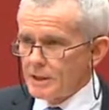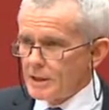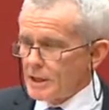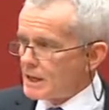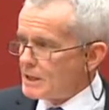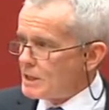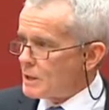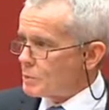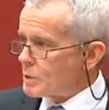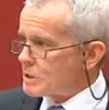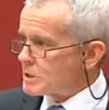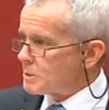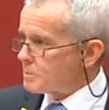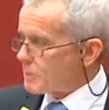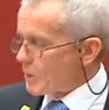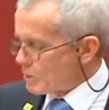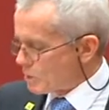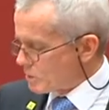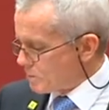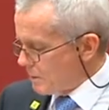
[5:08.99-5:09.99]
and yet we're
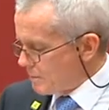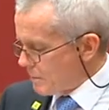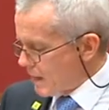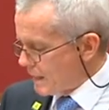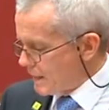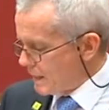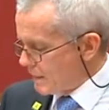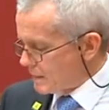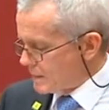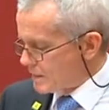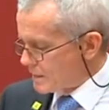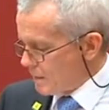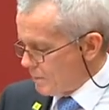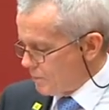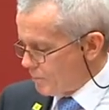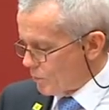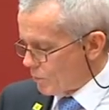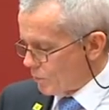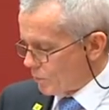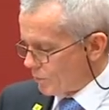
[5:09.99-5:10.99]
supposed to be making it
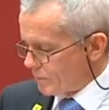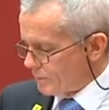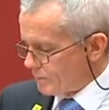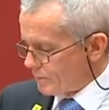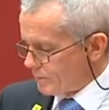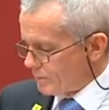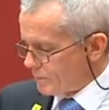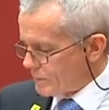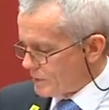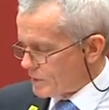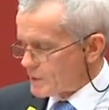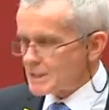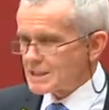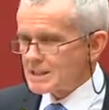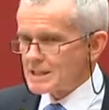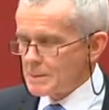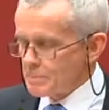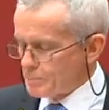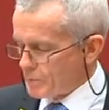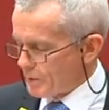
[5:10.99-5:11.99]
simple,
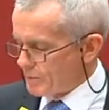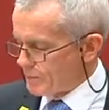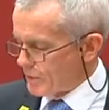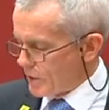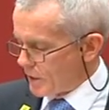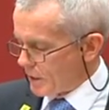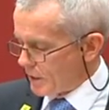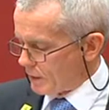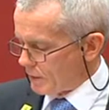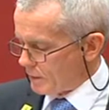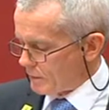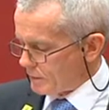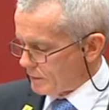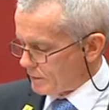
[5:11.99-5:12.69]
simplifying.